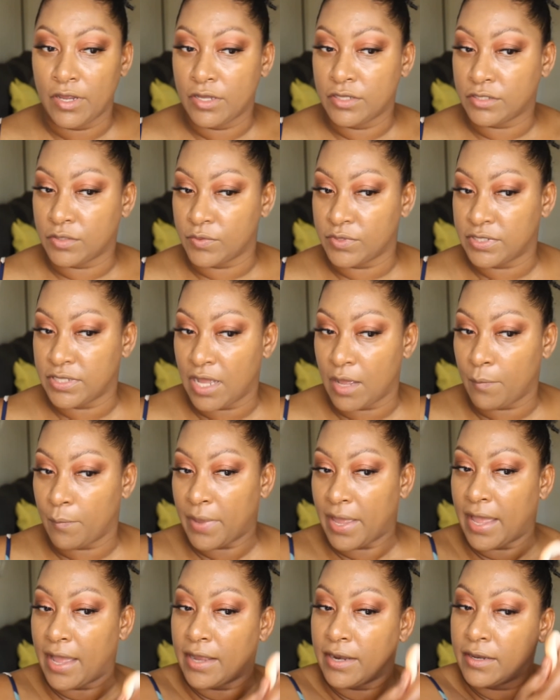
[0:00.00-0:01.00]
So it's not
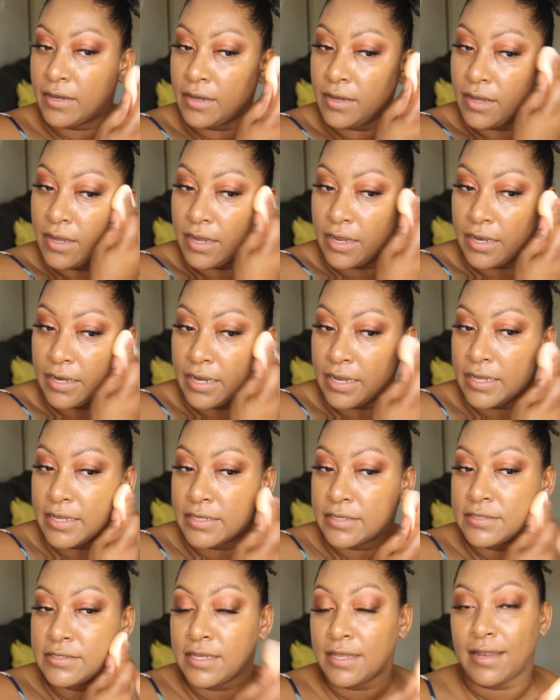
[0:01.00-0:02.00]
bad. It
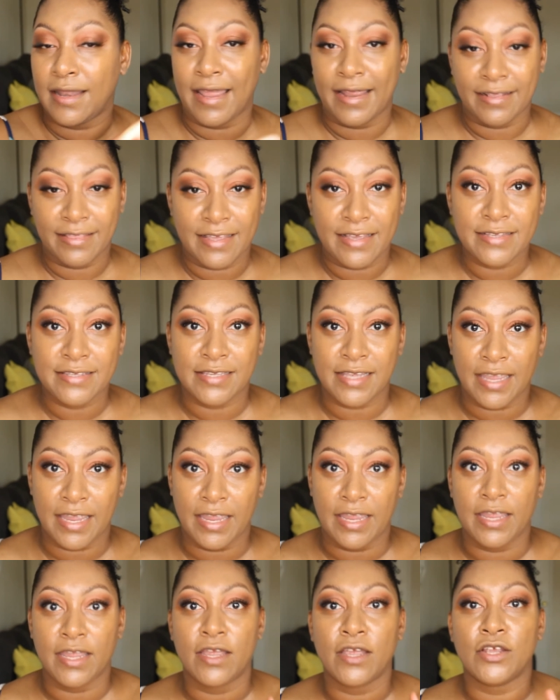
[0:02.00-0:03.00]
is, like they
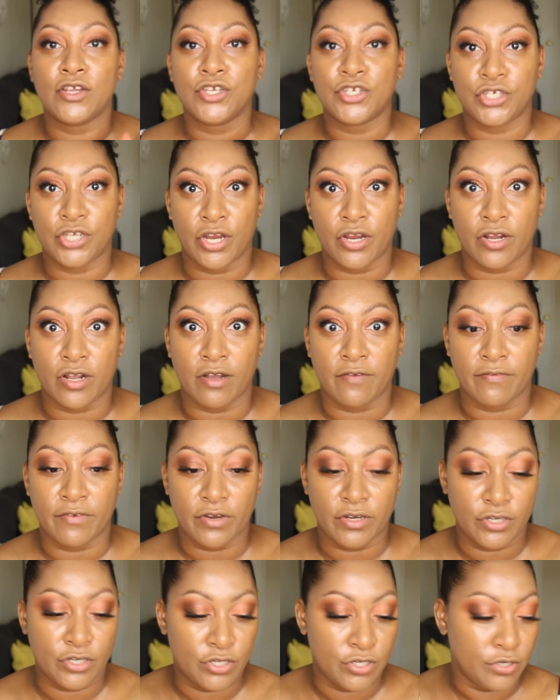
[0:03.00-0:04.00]
say, sheer
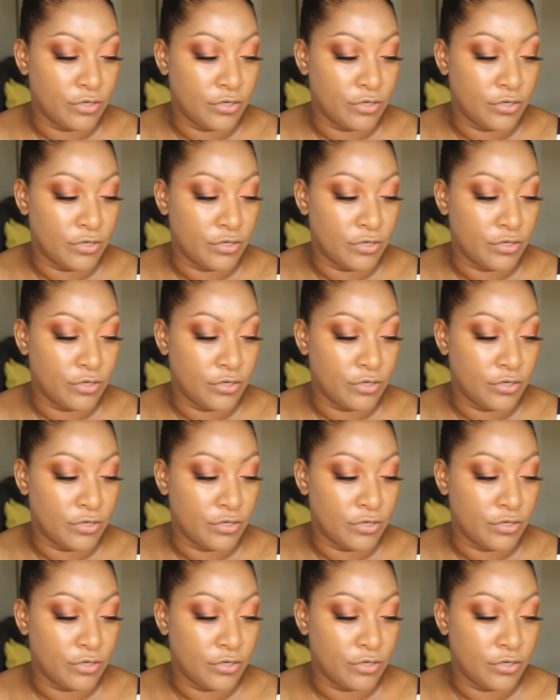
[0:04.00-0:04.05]
coverage.